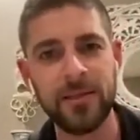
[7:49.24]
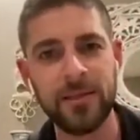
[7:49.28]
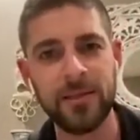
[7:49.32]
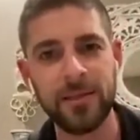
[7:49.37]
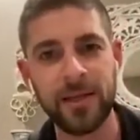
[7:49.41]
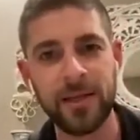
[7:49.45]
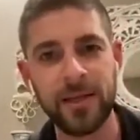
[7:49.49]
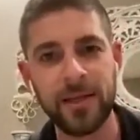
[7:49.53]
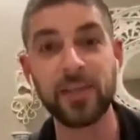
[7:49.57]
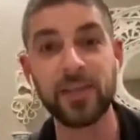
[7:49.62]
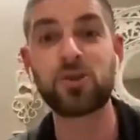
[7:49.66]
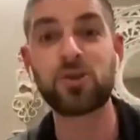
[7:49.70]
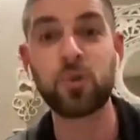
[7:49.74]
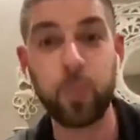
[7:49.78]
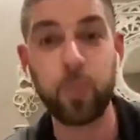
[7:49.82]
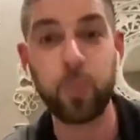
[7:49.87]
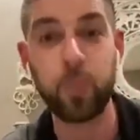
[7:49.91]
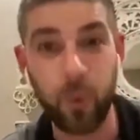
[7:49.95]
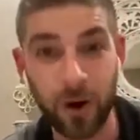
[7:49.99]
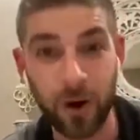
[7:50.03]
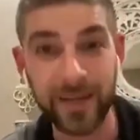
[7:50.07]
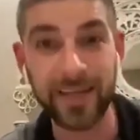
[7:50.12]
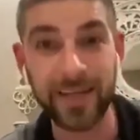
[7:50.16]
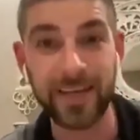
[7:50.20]
in
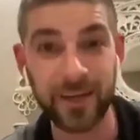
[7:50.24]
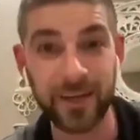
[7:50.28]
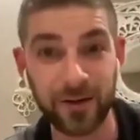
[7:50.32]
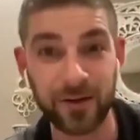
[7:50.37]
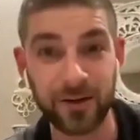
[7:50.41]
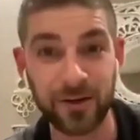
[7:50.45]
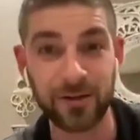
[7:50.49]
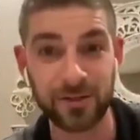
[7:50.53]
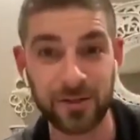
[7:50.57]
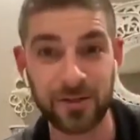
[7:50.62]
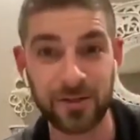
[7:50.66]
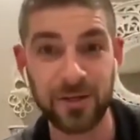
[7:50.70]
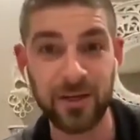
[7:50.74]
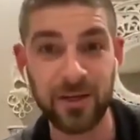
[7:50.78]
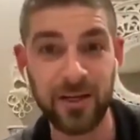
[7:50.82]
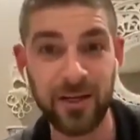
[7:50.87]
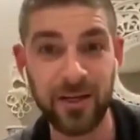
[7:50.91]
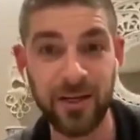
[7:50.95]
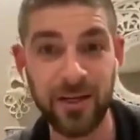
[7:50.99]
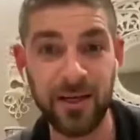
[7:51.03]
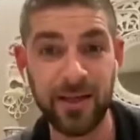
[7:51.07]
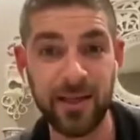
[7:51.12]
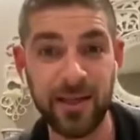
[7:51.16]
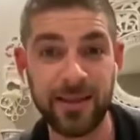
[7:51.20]
20 years
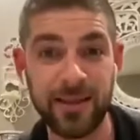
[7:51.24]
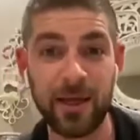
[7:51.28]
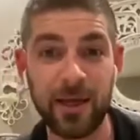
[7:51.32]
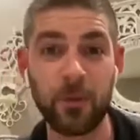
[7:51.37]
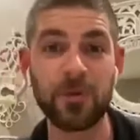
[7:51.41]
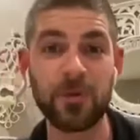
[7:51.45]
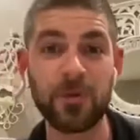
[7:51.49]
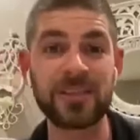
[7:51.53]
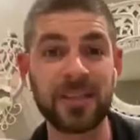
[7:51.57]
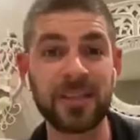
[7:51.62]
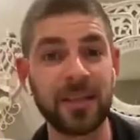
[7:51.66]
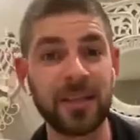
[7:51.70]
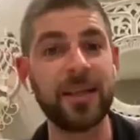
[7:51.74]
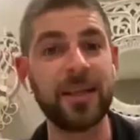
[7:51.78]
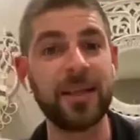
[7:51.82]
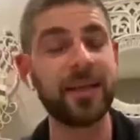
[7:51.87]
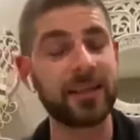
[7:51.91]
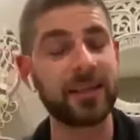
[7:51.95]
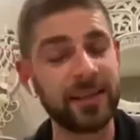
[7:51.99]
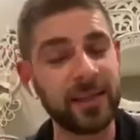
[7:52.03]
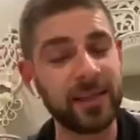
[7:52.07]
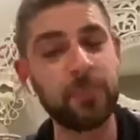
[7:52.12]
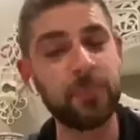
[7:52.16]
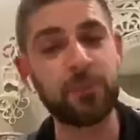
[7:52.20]
that was
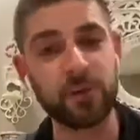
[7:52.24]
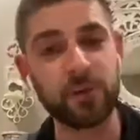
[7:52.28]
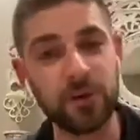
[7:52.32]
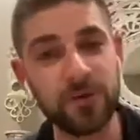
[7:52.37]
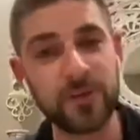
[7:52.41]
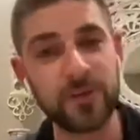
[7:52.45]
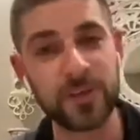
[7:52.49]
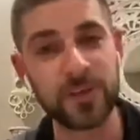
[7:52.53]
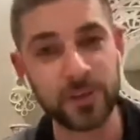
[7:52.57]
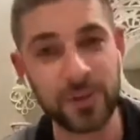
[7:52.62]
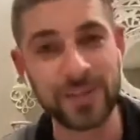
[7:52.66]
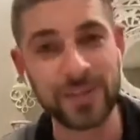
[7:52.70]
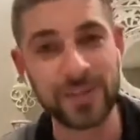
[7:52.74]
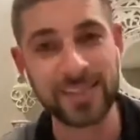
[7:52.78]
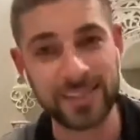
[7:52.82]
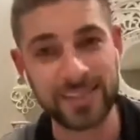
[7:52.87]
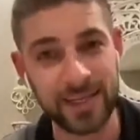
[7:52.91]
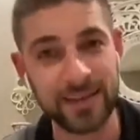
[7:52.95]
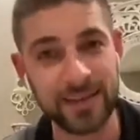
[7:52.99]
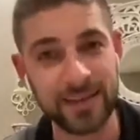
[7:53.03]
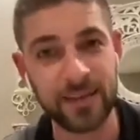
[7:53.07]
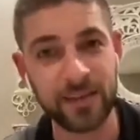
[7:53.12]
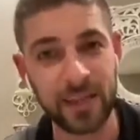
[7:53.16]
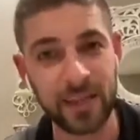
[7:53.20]
clinically proven to
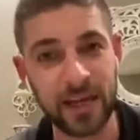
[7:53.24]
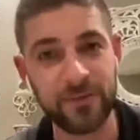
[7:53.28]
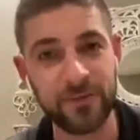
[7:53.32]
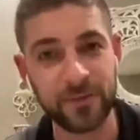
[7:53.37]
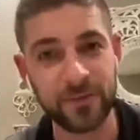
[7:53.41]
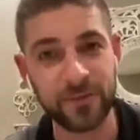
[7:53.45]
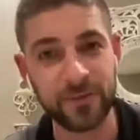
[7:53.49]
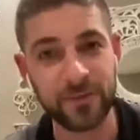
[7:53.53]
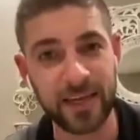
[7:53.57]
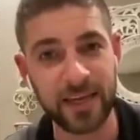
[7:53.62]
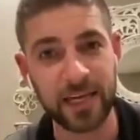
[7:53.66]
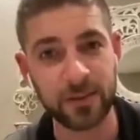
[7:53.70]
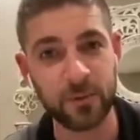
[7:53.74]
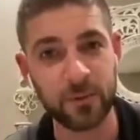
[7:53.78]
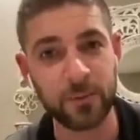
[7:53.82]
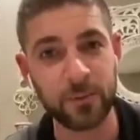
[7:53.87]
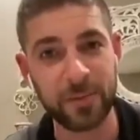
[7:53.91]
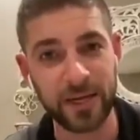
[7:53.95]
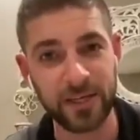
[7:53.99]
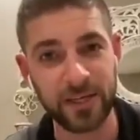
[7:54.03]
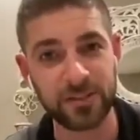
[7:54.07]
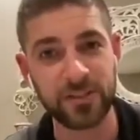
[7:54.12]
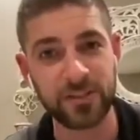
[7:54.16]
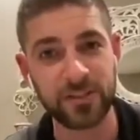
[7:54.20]
extend the life of the animal
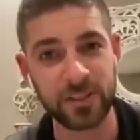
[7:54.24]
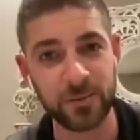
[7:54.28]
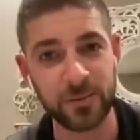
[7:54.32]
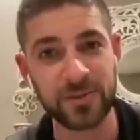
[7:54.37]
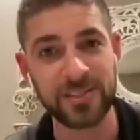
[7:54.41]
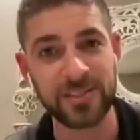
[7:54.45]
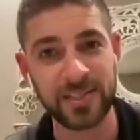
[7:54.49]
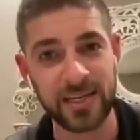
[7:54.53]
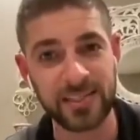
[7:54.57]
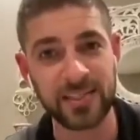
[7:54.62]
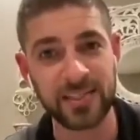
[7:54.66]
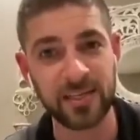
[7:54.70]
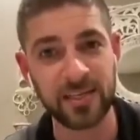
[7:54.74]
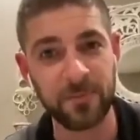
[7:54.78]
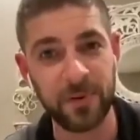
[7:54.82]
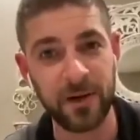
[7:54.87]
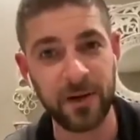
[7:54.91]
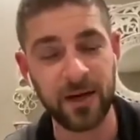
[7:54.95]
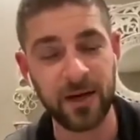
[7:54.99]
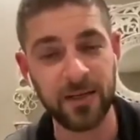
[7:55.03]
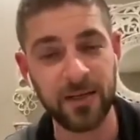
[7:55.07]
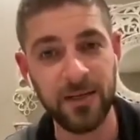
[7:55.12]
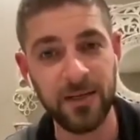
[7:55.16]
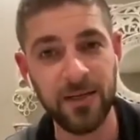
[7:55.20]
patients it was tested
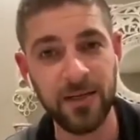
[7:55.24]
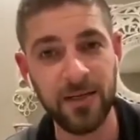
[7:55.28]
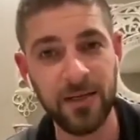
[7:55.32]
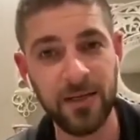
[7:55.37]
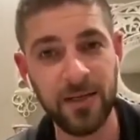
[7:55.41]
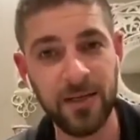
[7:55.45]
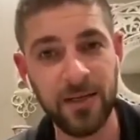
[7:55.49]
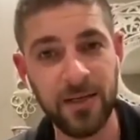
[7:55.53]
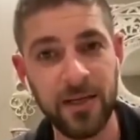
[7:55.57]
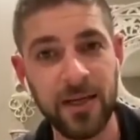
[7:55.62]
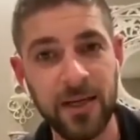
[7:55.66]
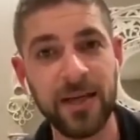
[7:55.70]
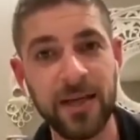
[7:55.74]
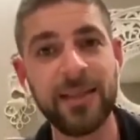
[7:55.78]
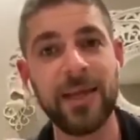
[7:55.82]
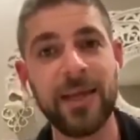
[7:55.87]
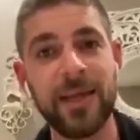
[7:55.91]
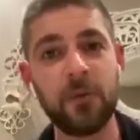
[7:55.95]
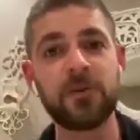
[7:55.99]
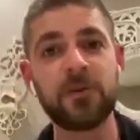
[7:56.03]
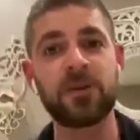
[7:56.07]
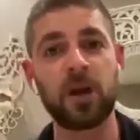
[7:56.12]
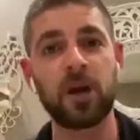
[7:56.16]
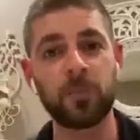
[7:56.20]
upon, and that
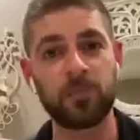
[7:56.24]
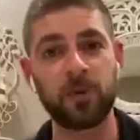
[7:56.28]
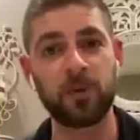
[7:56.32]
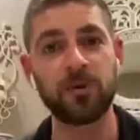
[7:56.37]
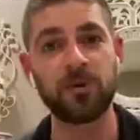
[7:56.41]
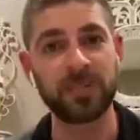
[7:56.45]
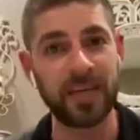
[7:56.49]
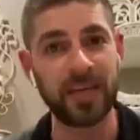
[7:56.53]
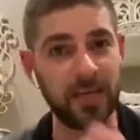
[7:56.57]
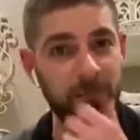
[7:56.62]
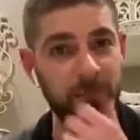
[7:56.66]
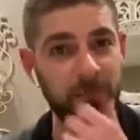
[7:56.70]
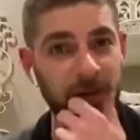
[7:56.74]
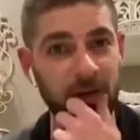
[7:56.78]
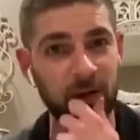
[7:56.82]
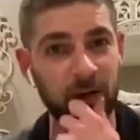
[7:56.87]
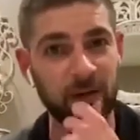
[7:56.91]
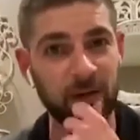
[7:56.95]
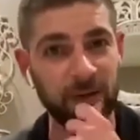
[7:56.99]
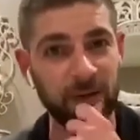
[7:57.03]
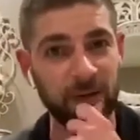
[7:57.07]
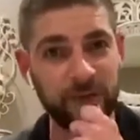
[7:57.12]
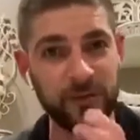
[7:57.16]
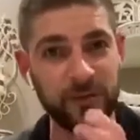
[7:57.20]
was our Protandim
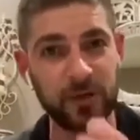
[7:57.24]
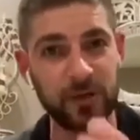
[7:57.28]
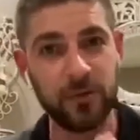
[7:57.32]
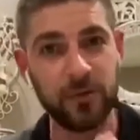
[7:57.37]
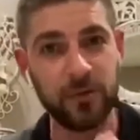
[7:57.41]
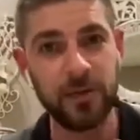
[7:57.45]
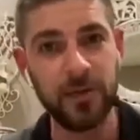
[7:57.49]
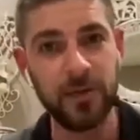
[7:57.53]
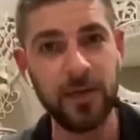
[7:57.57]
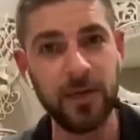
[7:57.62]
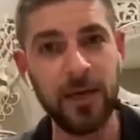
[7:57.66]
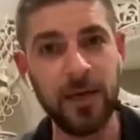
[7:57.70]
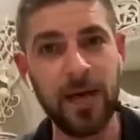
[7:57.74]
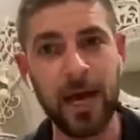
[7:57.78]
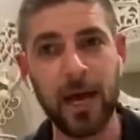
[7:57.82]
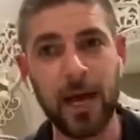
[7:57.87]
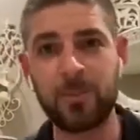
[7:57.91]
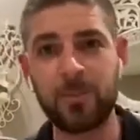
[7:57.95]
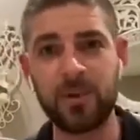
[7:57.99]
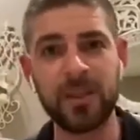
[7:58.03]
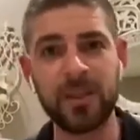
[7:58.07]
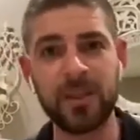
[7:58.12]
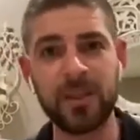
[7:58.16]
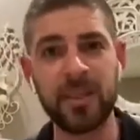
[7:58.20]
NRF2. I
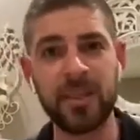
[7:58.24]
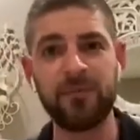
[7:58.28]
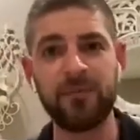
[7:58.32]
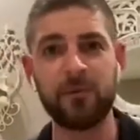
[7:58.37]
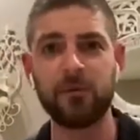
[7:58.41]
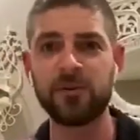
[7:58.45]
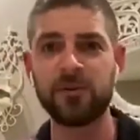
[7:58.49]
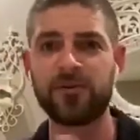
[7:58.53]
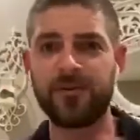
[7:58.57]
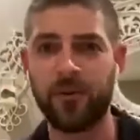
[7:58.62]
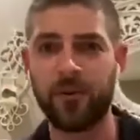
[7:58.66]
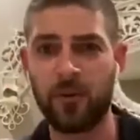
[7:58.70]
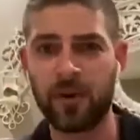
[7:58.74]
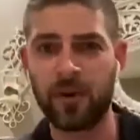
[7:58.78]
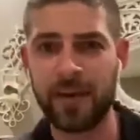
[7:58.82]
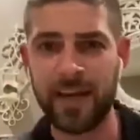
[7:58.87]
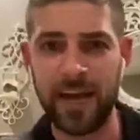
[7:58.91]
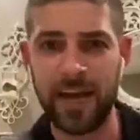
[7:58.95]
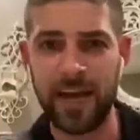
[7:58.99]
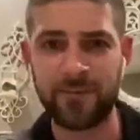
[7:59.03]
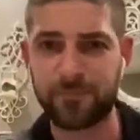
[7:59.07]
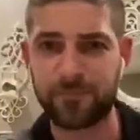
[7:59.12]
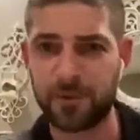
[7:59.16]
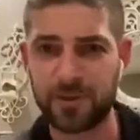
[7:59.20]
believe it was
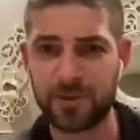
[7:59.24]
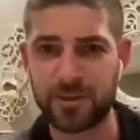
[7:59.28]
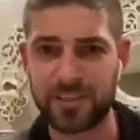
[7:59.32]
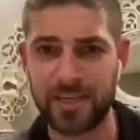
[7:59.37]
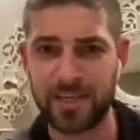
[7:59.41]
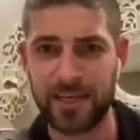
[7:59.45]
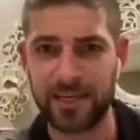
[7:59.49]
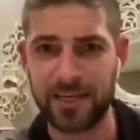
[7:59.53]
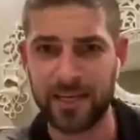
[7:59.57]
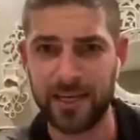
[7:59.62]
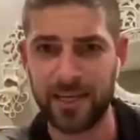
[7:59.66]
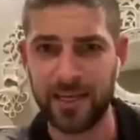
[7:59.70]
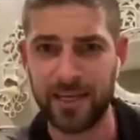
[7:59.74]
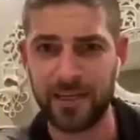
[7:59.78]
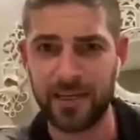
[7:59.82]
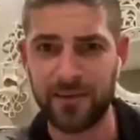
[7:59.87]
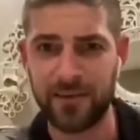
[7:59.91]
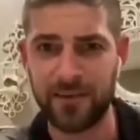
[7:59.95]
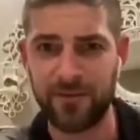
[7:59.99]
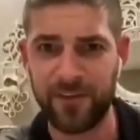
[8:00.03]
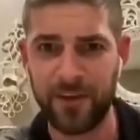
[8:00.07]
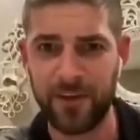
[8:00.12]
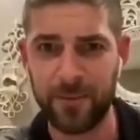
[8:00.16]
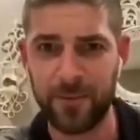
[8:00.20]
4.5% in
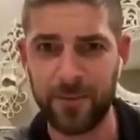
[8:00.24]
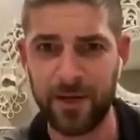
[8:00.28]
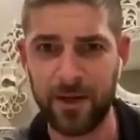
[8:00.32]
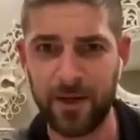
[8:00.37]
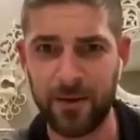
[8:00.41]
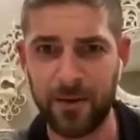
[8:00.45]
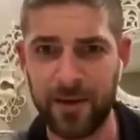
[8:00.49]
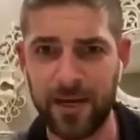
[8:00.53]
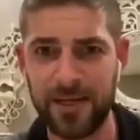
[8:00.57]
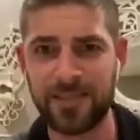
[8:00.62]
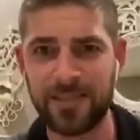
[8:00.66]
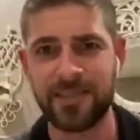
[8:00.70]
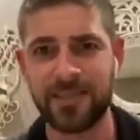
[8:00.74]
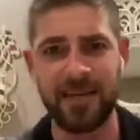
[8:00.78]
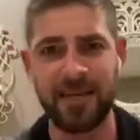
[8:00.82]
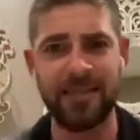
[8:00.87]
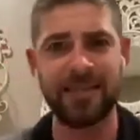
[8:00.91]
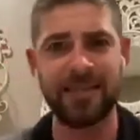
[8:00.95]
female mice and